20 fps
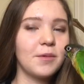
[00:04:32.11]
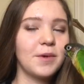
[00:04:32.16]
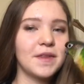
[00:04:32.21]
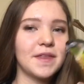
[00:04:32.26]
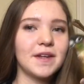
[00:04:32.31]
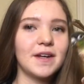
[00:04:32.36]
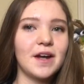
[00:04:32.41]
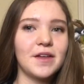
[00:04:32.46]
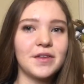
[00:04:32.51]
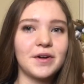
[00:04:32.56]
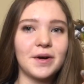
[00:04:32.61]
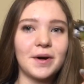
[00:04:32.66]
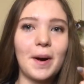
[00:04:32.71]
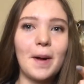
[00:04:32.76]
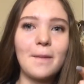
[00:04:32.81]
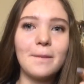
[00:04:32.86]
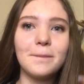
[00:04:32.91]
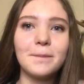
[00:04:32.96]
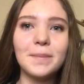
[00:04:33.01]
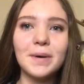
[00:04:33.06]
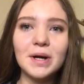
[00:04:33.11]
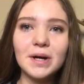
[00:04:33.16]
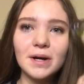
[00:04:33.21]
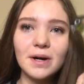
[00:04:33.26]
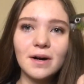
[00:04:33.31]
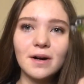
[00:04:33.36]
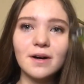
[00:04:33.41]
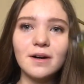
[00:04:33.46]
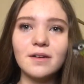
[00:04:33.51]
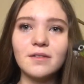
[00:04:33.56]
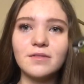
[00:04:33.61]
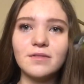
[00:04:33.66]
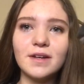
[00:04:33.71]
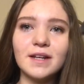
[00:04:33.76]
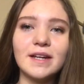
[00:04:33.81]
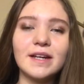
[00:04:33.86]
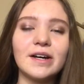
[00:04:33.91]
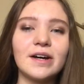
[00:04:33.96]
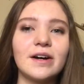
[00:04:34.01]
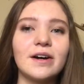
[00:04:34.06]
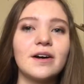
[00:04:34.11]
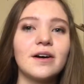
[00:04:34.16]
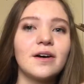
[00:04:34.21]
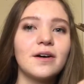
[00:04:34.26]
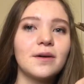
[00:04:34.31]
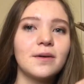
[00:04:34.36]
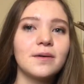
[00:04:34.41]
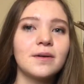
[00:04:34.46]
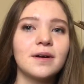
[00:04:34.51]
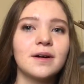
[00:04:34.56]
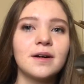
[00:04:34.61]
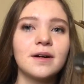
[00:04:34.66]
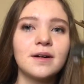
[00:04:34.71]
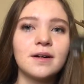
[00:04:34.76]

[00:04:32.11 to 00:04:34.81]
with another bird video.